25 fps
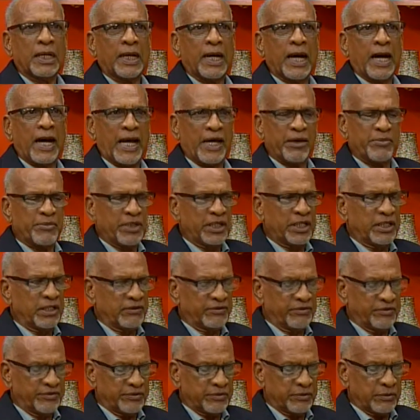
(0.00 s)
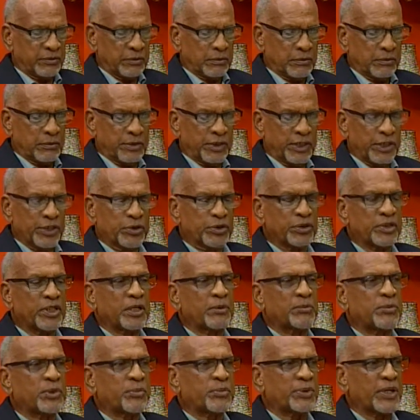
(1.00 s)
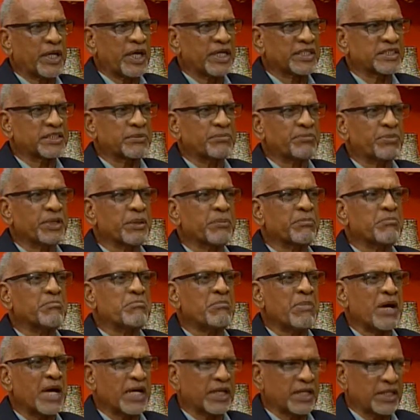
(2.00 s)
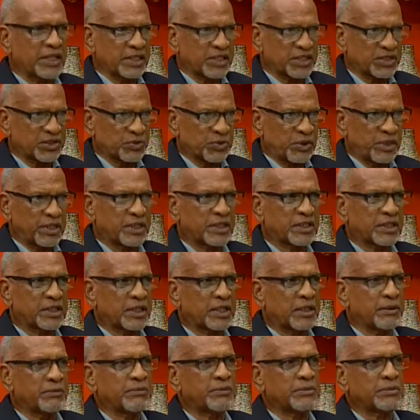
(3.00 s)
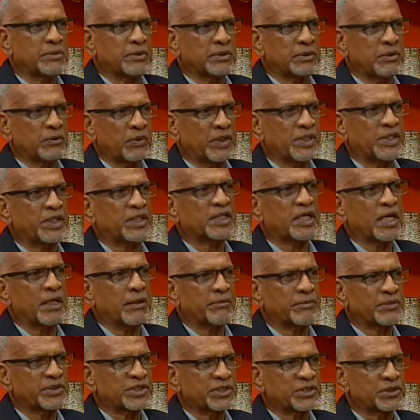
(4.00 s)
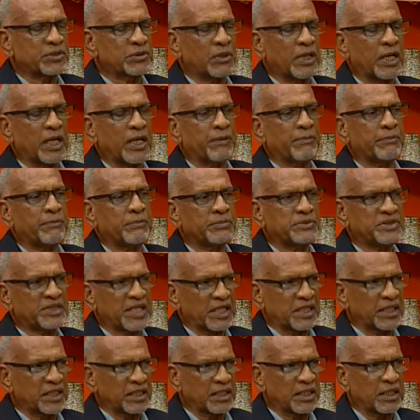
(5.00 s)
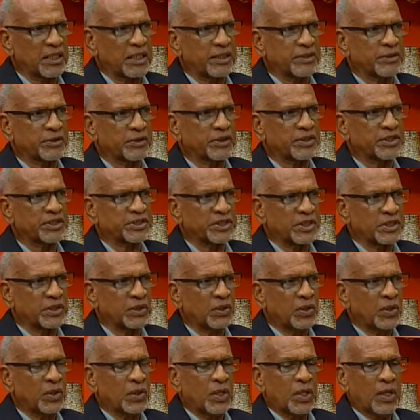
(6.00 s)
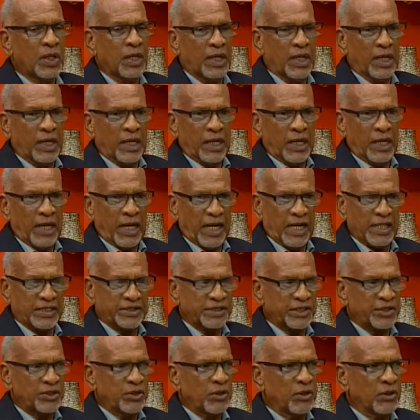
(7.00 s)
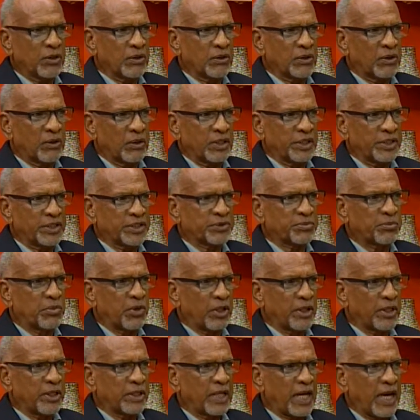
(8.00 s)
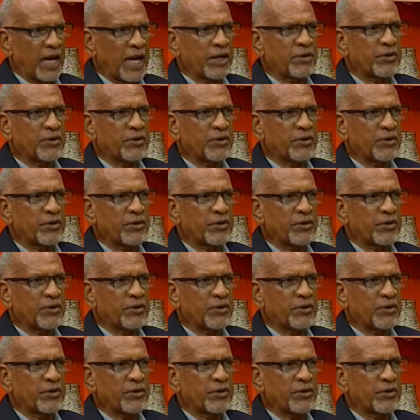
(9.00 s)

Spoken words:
I believe the UWP has a big minus when it comes to technical education. As a young college boy, I